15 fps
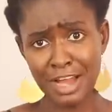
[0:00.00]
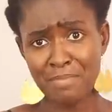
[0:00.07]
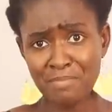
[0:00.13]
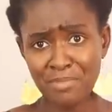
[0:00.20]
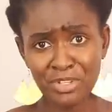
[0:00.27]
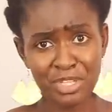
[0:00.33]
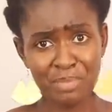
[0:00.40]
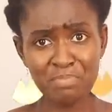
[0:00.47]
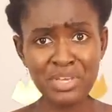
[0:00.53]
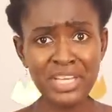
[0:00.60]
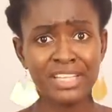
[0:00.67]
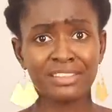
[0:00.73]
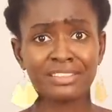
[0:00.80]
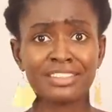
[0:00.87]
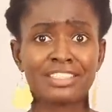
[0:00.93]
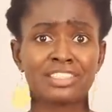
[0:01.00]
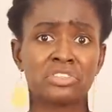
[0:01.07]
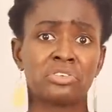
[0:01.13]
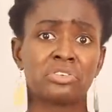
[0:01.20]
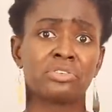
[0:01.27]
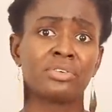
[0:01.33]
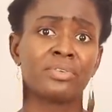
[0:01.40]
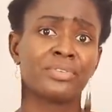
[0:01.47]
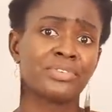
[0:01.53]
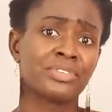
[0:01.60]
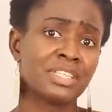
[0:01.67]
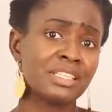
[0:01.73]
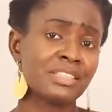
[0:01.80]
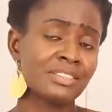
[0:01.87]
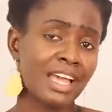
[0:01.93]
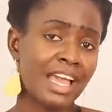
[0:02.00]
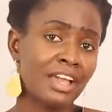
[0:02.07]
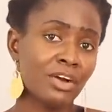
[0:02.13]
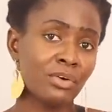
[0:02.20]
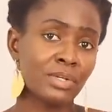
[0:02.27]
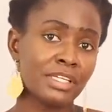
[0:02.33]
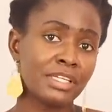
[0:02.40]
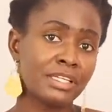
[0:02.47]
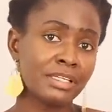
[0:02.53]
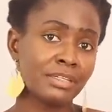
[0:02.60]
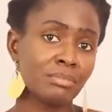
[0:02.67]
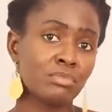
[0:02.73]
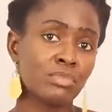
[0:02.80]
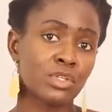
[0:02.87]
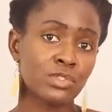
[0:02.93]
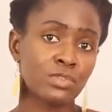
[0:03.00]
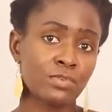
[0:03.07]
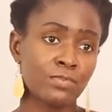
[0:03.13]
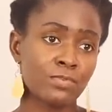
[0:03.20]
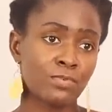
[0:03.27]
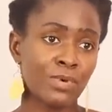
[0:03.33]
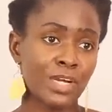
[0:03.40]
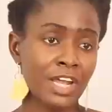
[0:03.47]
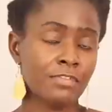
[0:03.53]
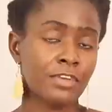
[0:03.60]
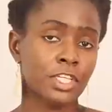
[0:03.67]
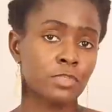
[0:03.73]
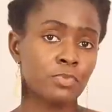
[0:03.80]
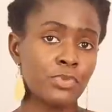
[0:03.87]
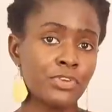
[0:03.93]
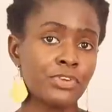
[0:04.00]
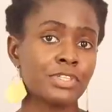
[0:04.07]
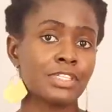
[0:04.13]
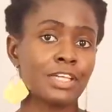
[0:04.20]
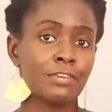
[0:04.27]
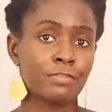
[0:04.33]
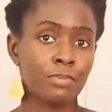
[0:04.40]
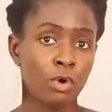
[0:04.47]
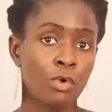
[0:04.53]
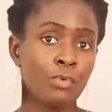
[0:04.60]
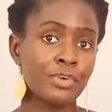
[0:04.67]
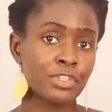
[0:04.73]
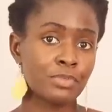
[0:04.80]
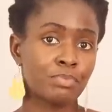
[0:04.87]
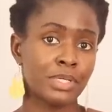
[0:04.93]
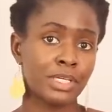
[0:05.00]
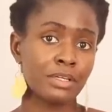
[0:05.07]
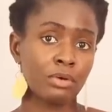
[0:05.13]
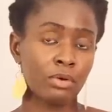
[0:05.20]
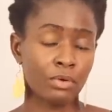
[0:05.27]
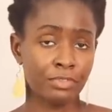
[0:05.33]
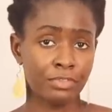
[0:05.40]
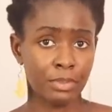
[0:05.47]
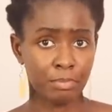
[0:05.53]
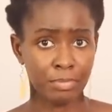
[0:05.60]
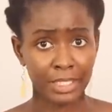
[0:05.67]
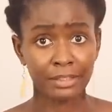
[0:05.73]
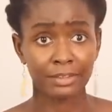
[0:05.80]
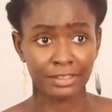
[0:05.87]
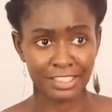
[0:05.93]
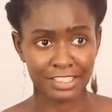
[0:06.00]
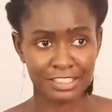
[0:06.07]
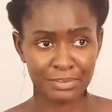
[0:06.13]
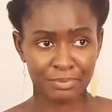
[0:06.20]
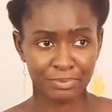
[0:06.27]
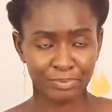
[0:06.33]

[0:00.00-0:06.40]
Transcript: I'm on the pills. So since I only most of what I've experienced, I've always been on the pills.